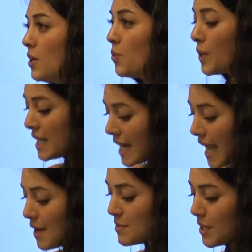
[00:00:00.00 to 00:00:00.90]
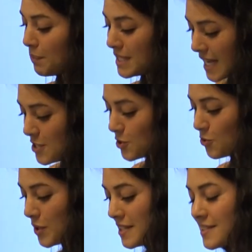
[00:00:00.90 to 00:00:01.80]
We named
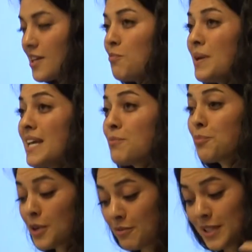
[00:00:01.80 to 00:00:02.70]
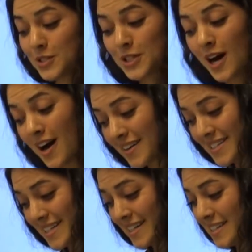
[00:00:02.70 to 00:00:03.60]
potential risks of being privileged
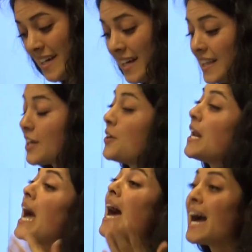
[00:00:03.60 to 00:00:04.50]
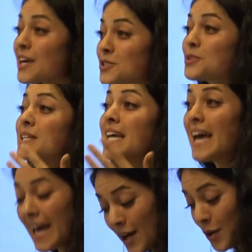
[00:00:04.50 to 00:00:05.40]
cognizant that could actually
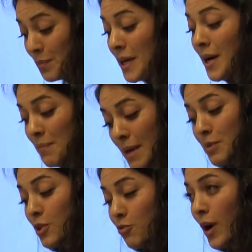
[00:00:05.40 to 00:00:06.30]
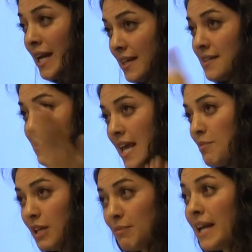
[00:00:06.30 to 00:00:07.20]
help people of whiteness,
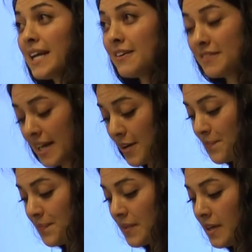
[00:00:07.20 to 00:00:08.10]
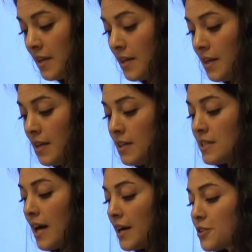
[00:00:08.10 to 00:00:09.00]
namely many of them,
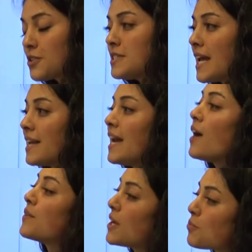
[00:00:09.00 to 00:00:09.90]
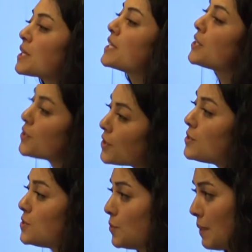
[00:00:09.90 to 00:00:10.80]
to understand how they really
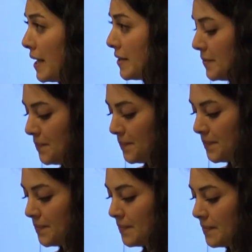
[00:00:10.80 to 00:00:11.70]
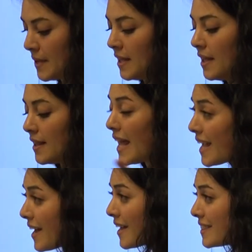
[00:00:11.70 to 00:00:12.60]
could do better.
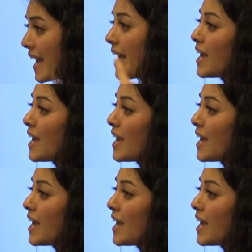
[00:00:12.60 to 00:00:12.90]
They got that,